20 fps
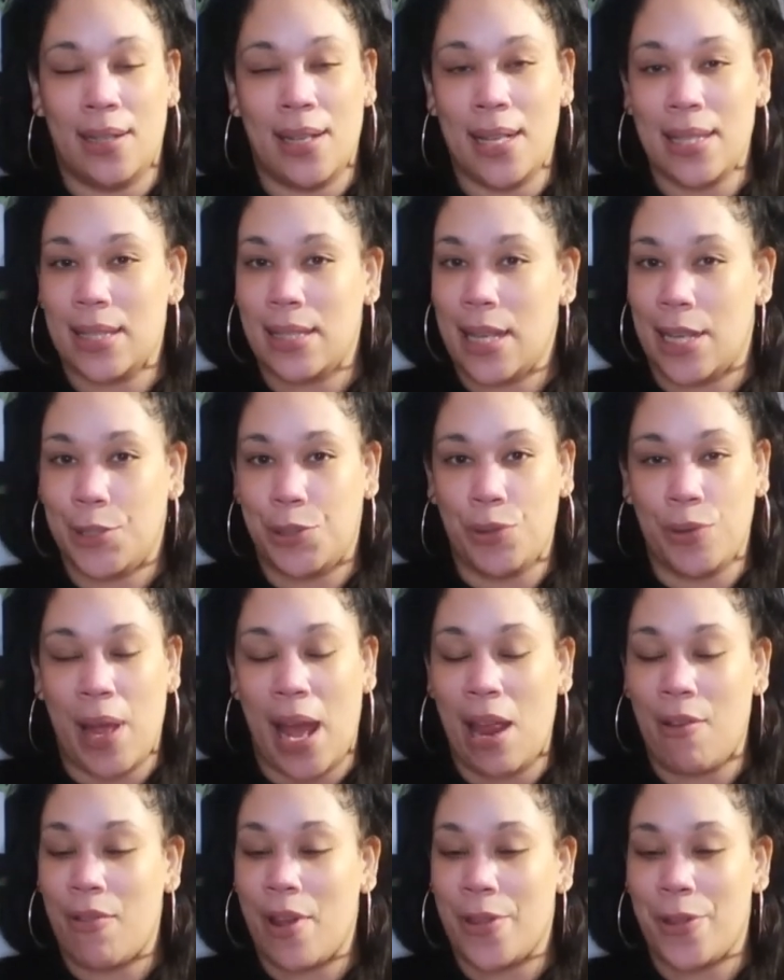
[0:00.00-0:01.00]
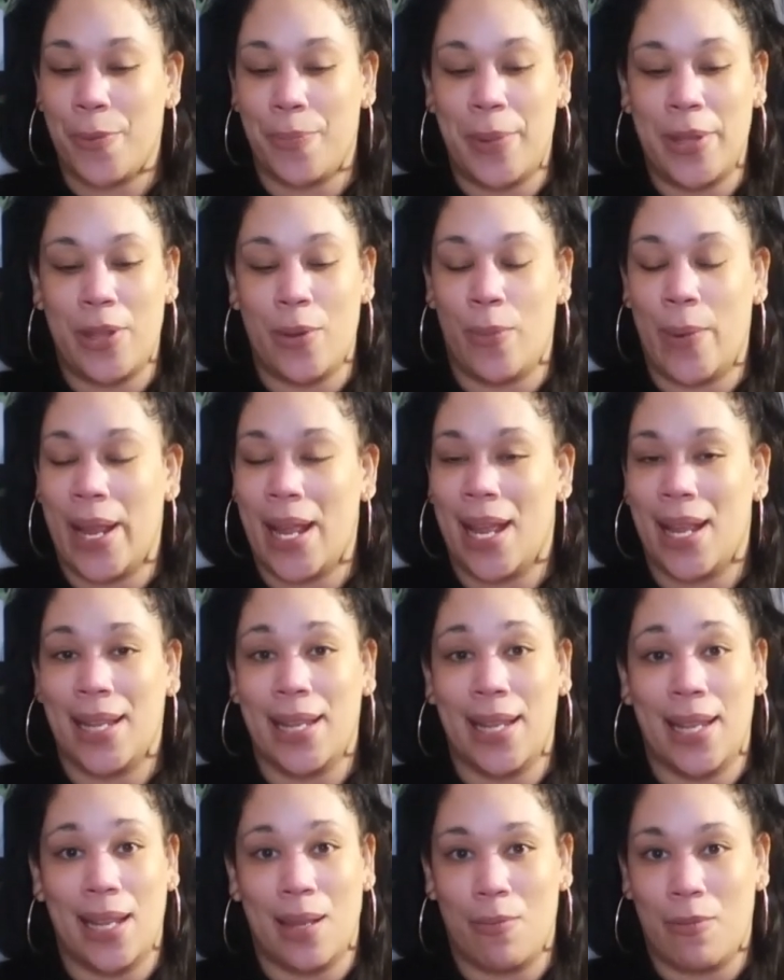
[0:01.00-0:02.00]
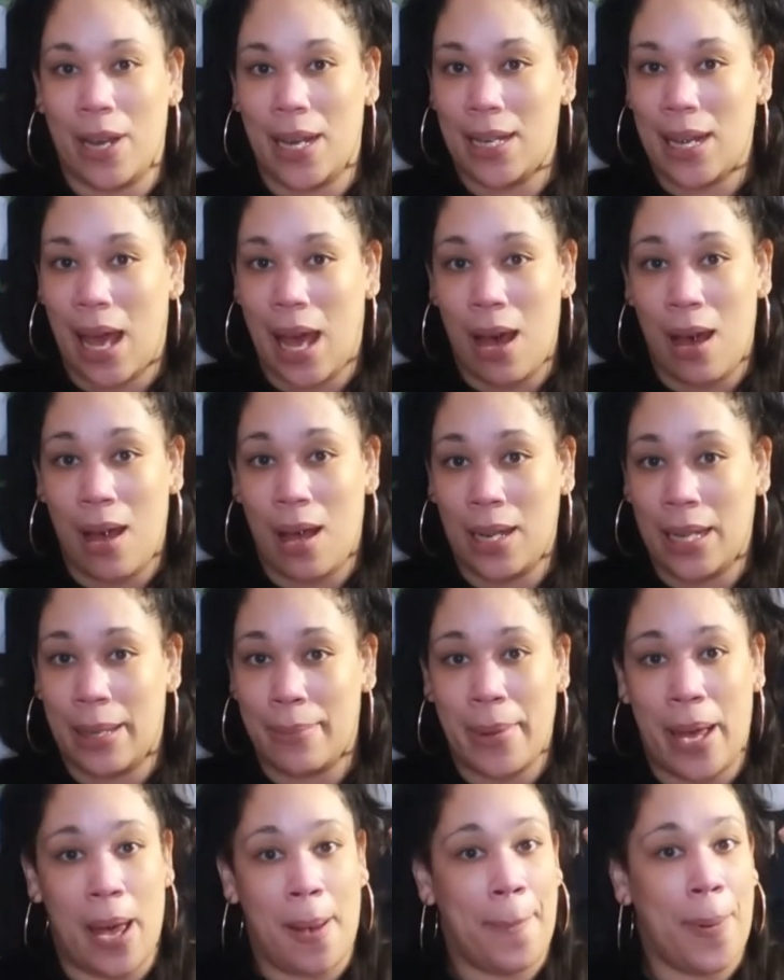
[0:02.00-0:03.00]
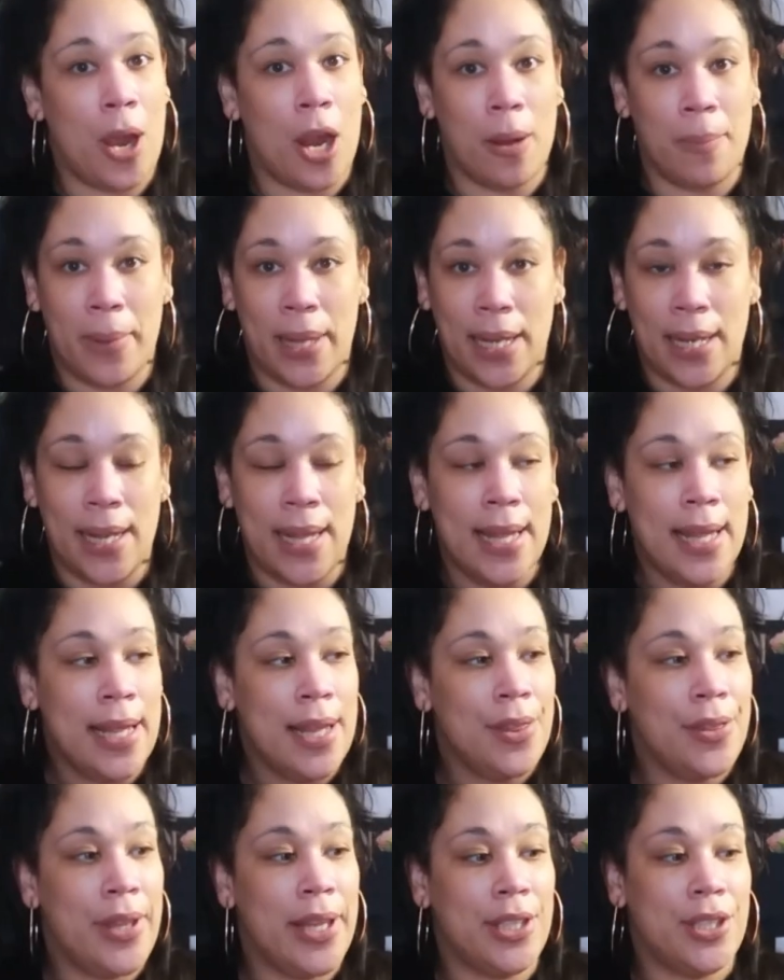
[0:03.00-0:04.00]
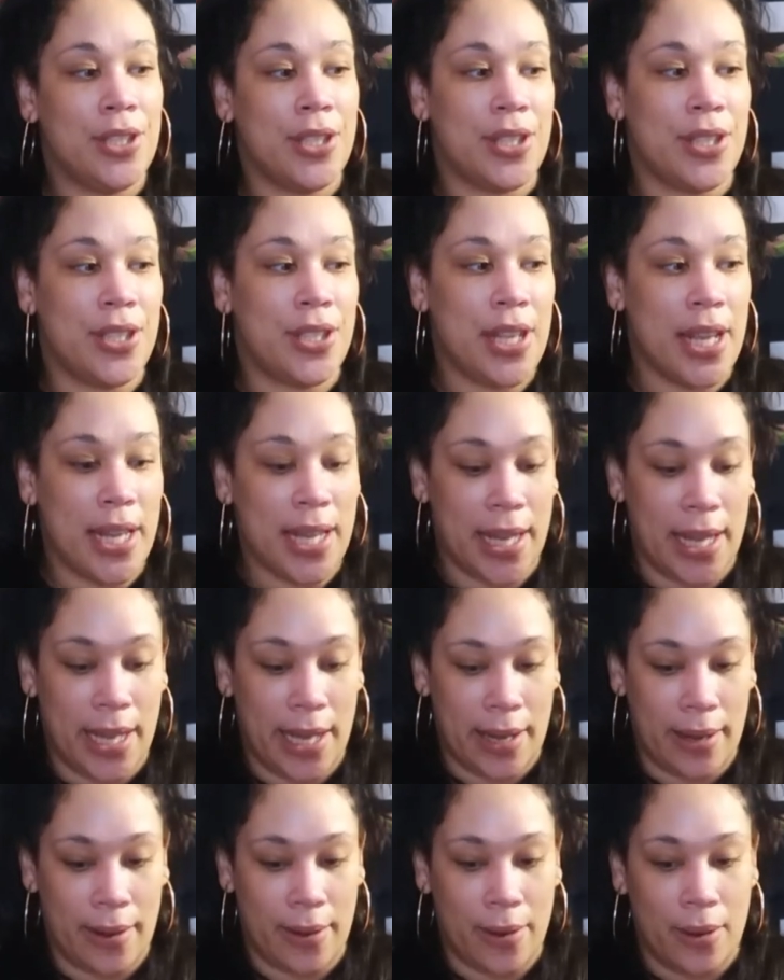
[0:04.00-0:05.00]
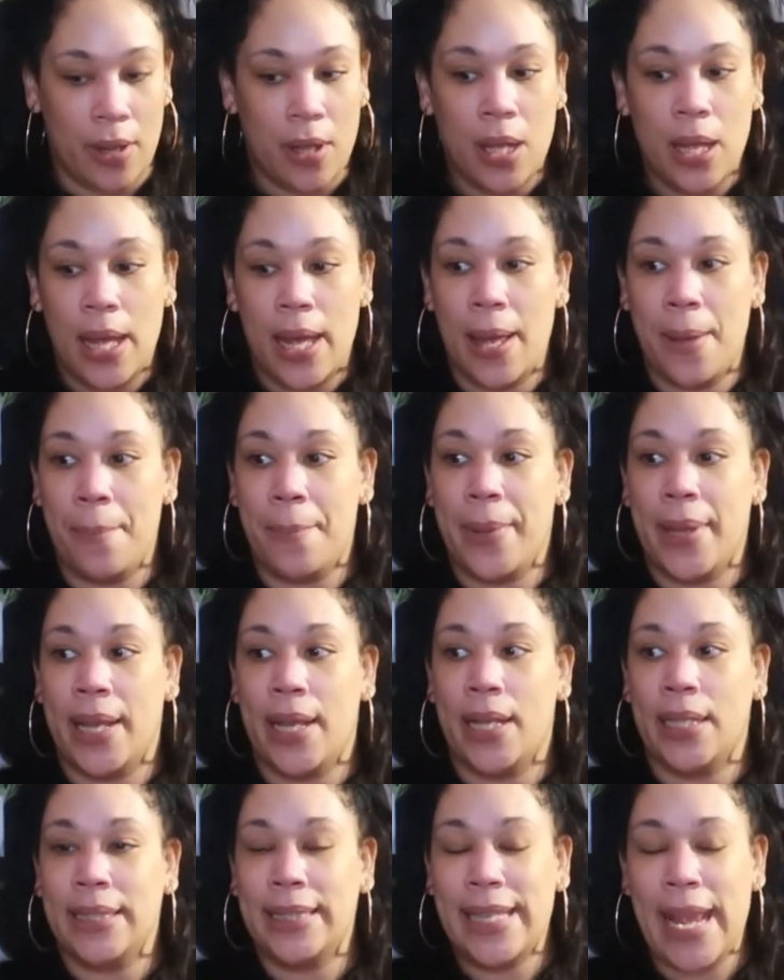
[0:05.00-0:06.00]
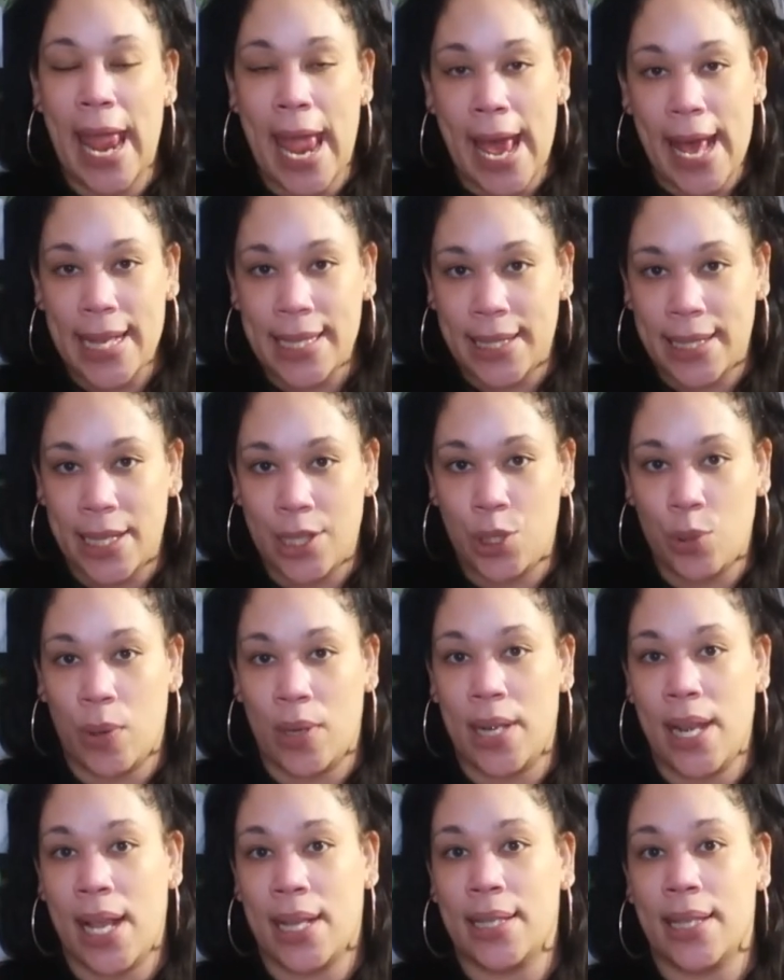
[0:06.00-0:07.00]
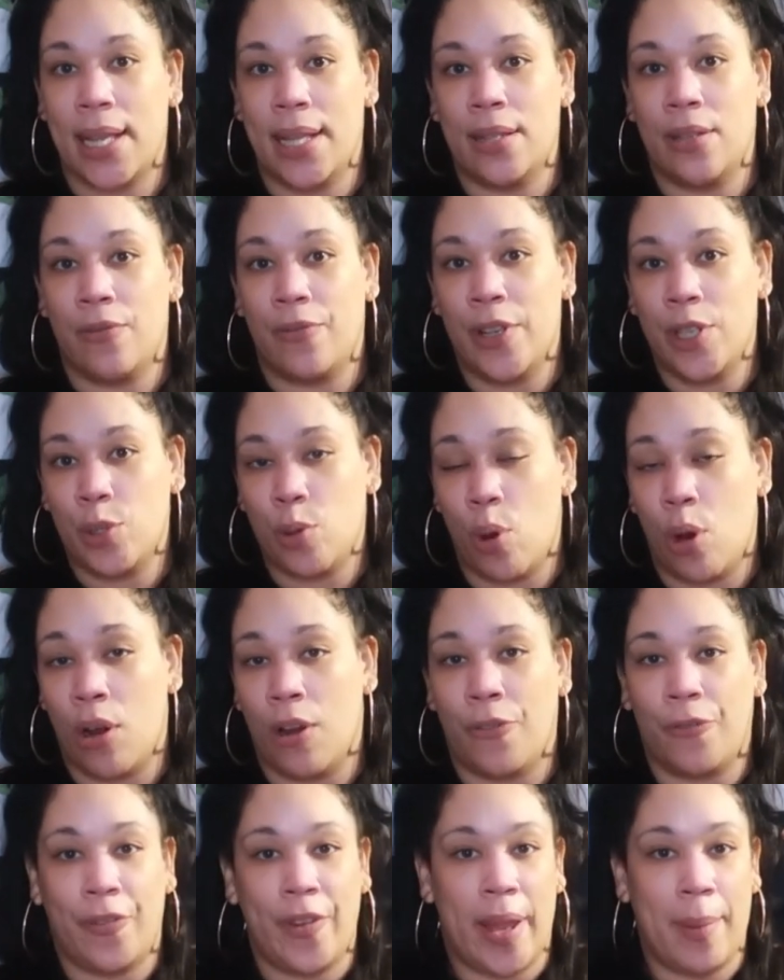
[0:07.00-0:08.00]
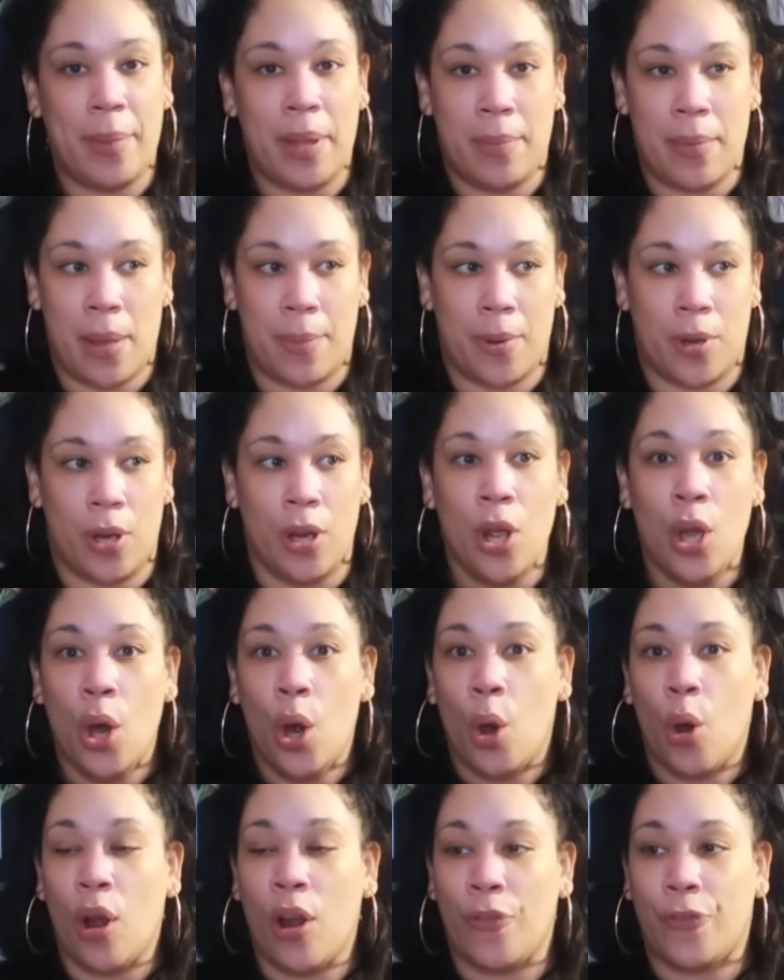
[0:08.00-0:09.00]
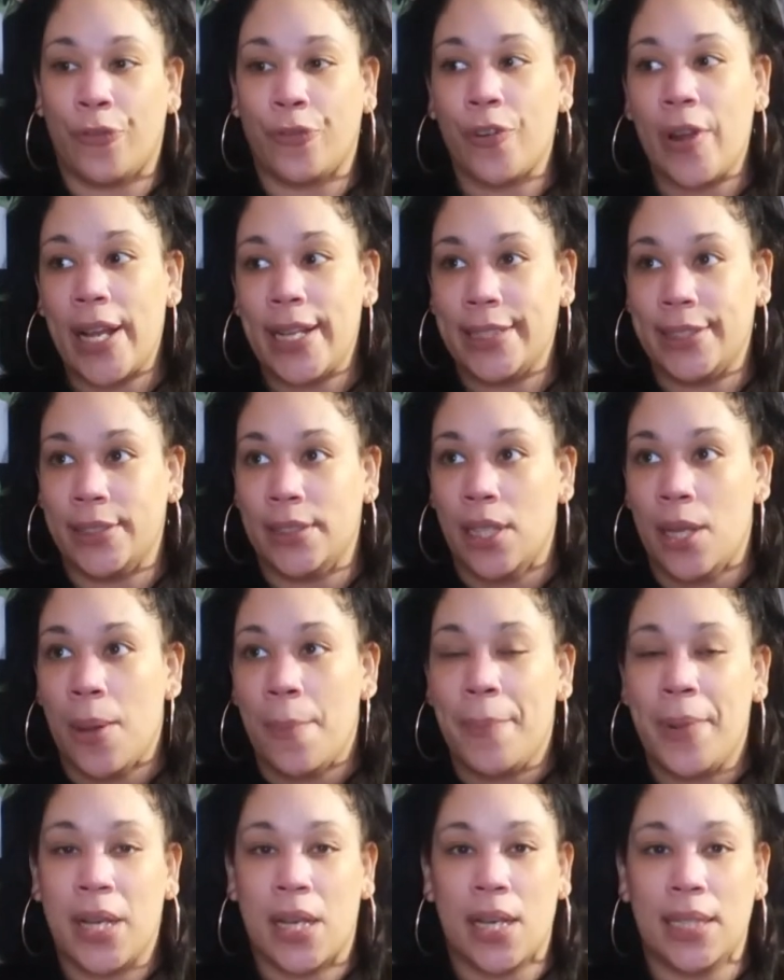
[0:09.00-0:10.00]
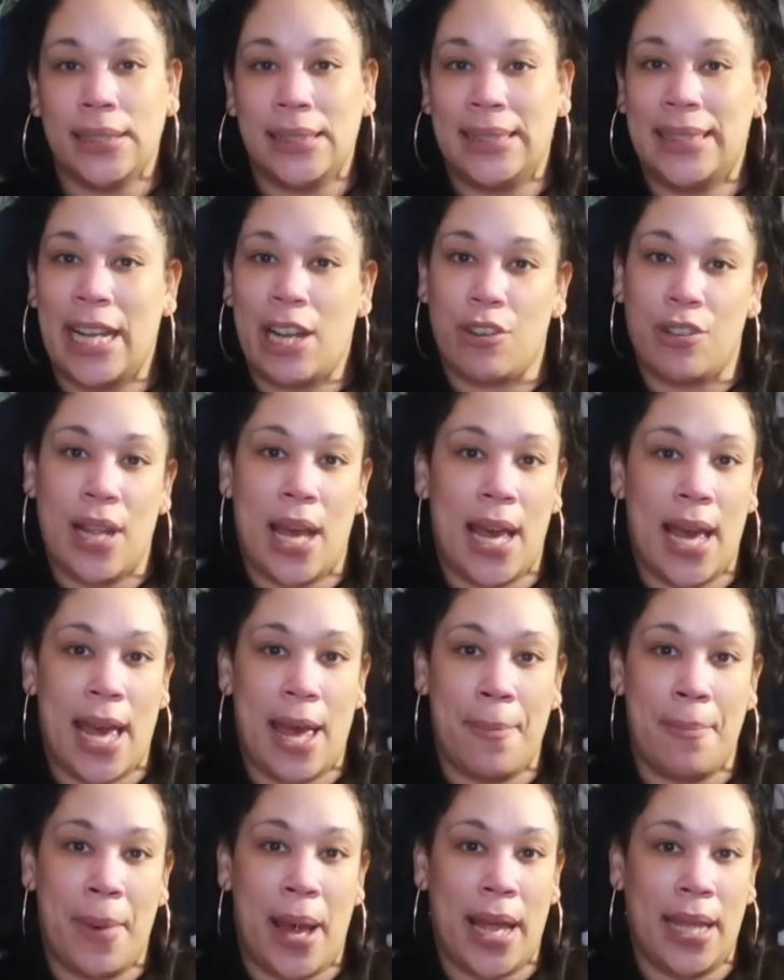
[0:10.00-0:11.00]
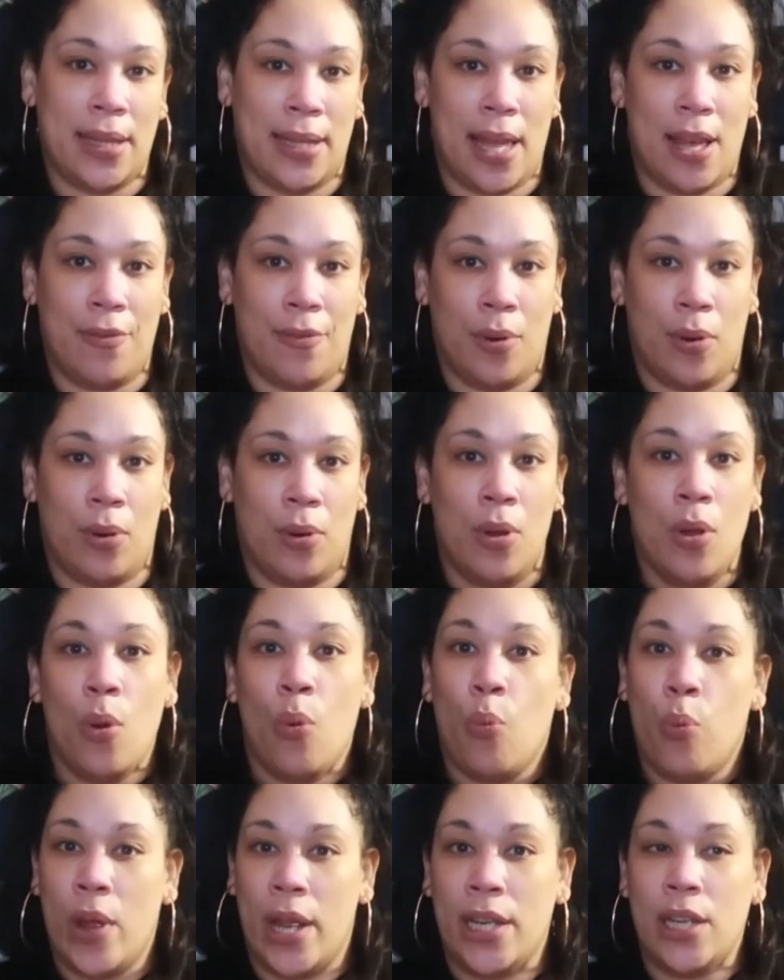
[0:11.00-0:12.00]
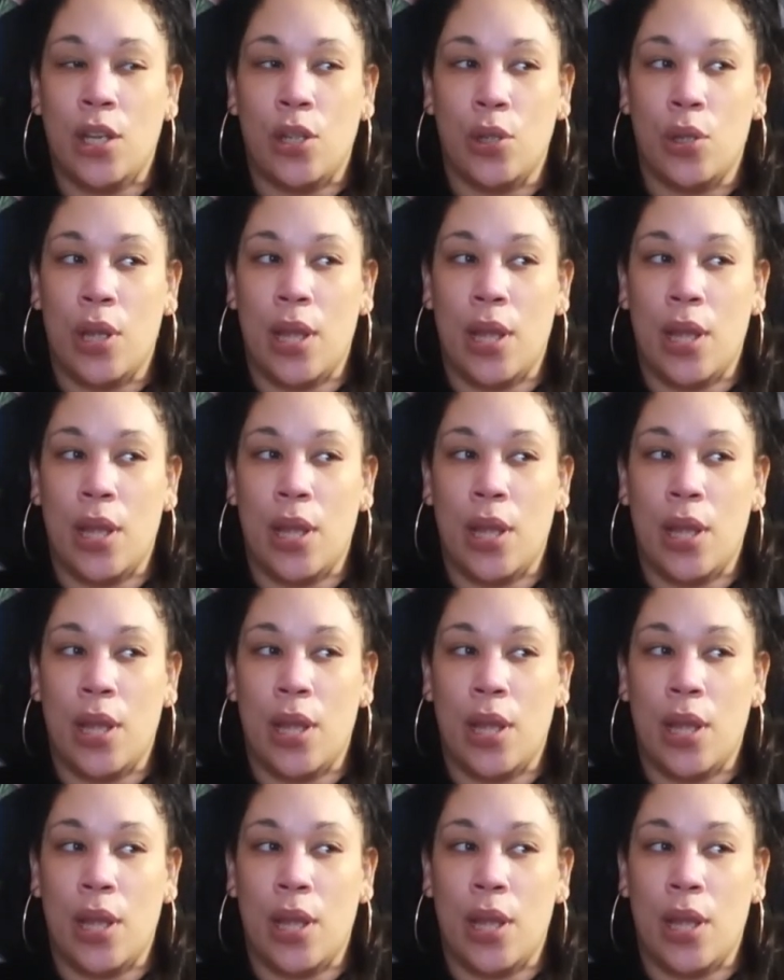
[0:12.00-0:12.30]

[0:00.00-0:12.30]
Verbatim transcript: That's not true. I'd rather be the way I am right now, honey, in my apartment than to sit here and be nasty to a next individual or a family member or a friend because they're not at my level when